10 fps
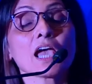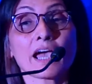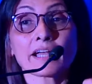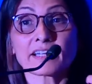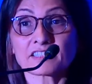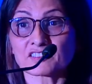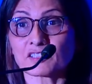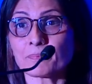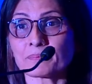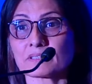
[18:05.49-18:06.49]
and
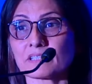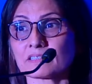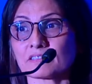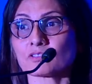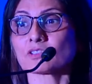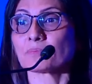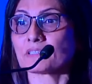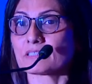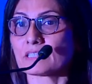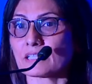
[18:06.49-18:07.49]
accept that this was a
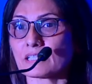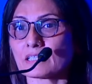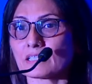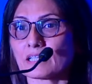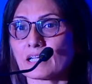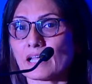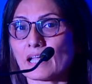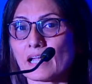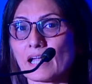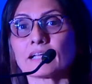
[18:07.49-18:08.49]
mistake
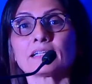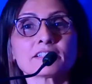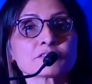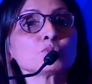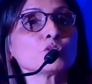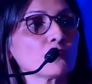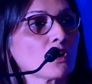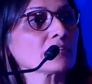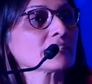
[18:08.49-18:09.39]
and let's move on.